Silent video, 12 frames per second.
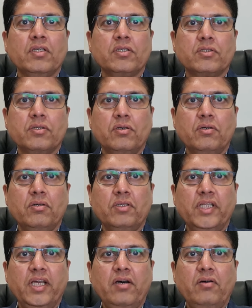So
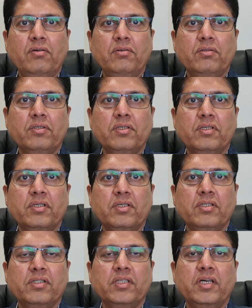now
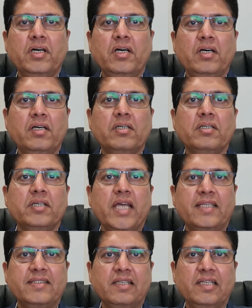the
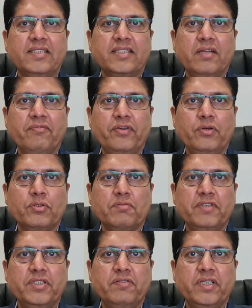Excel is confused
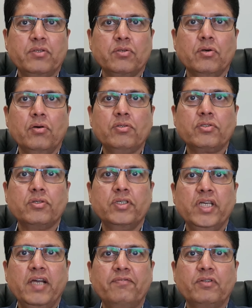which way to go. So
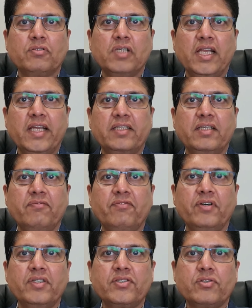you have to select the
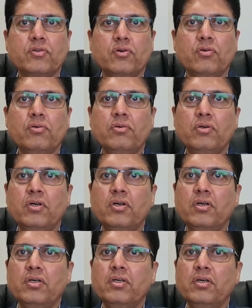first row
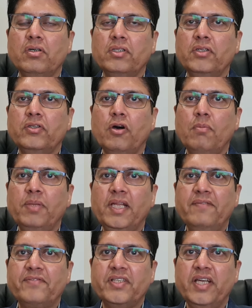on the top
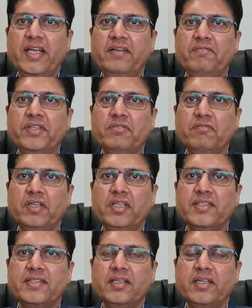left side, which one
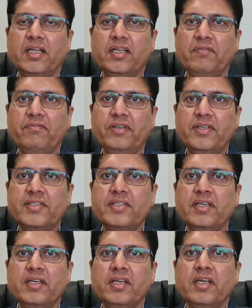is the data first.
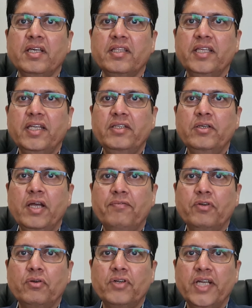Then you
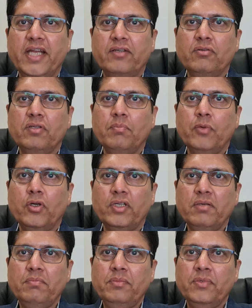have to drag to the
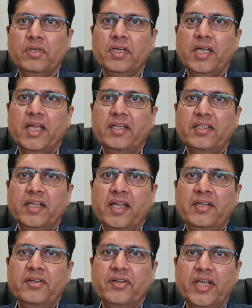bottom and
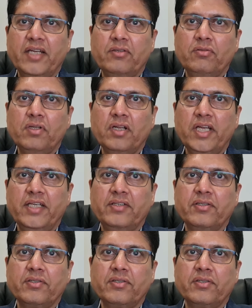then drag to the right.